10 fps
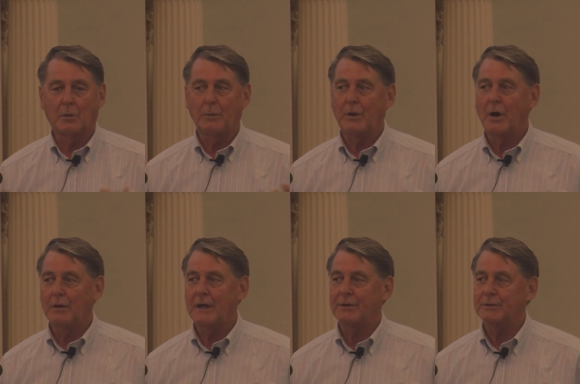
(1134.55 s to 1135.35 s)
what we
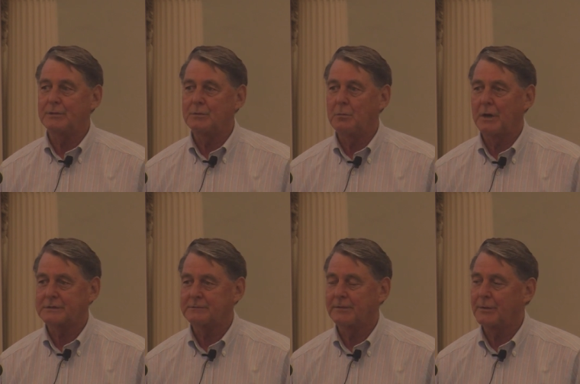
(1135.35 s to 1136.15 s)
call now the new Boston
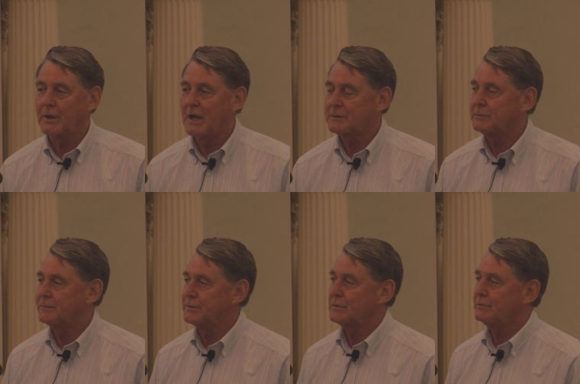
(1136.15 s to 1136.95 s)
Boston Floating Hospital
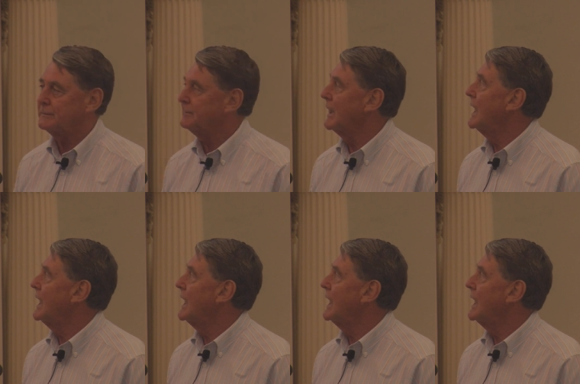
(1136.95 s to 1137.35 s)
for Children.